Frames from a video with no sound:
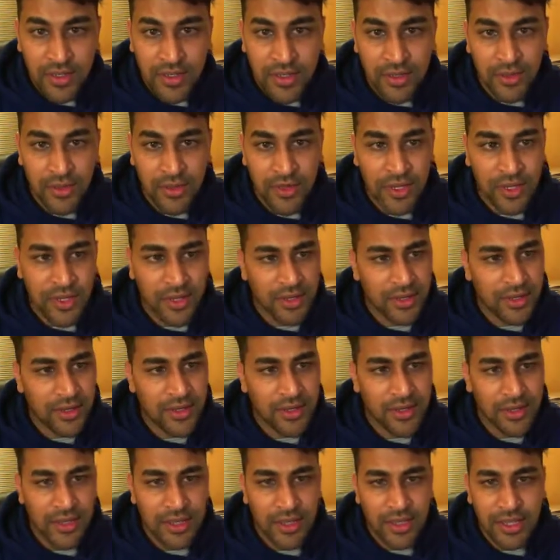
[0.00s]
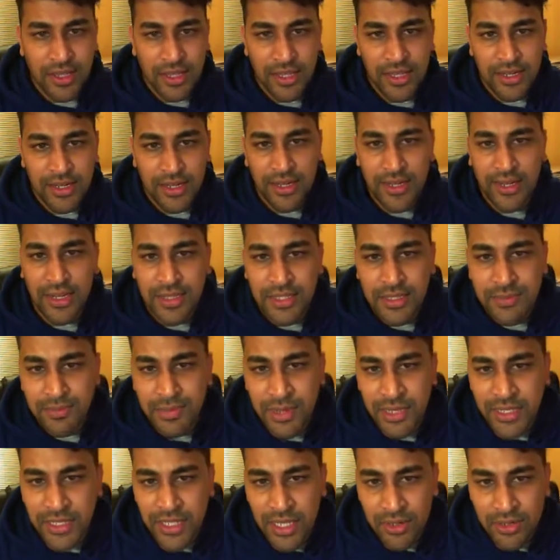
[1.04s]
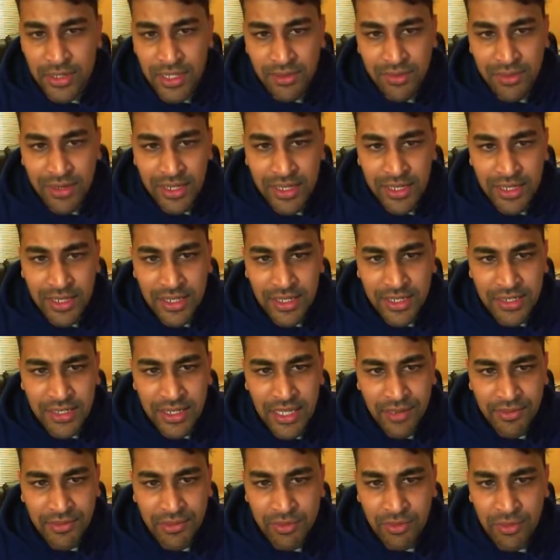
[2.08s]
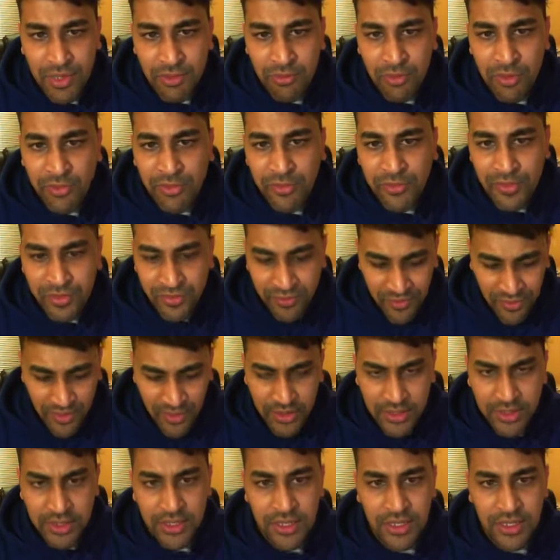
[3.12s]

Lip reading: okay, and then let's print out our linked list after we remove from the front.